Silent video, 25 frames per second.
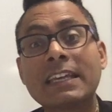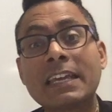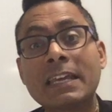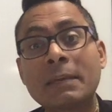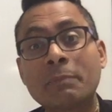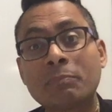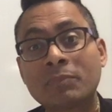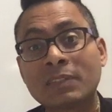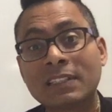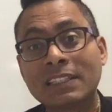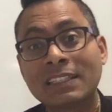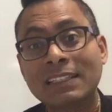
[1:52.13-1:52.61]

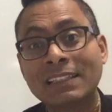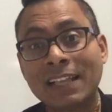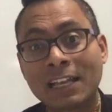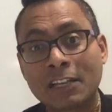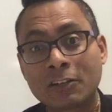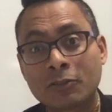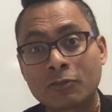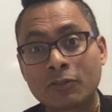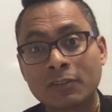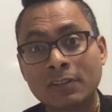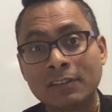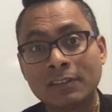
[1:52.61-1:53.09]

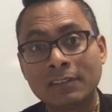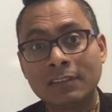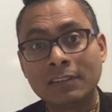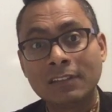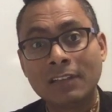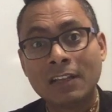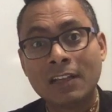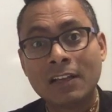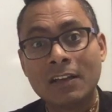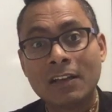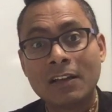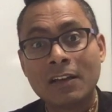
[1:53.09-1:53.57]
ipsilateral
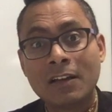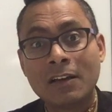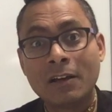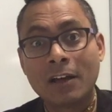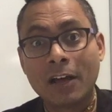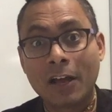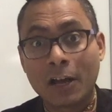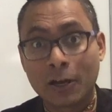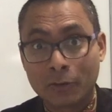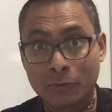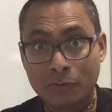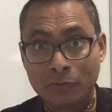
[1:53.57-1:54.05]

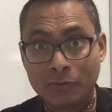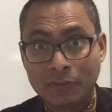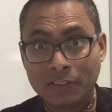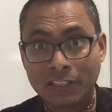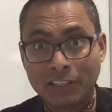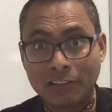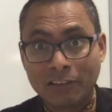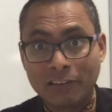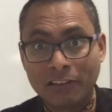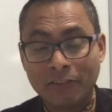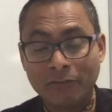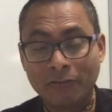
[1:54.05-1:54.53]

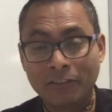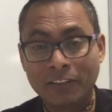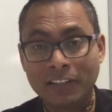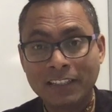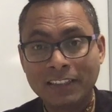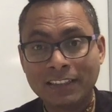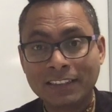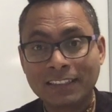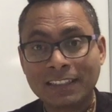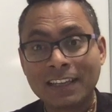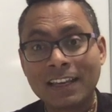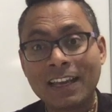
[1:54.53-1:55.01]
acoustic
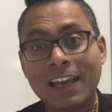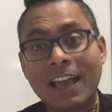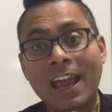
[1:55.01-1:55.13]
reflex,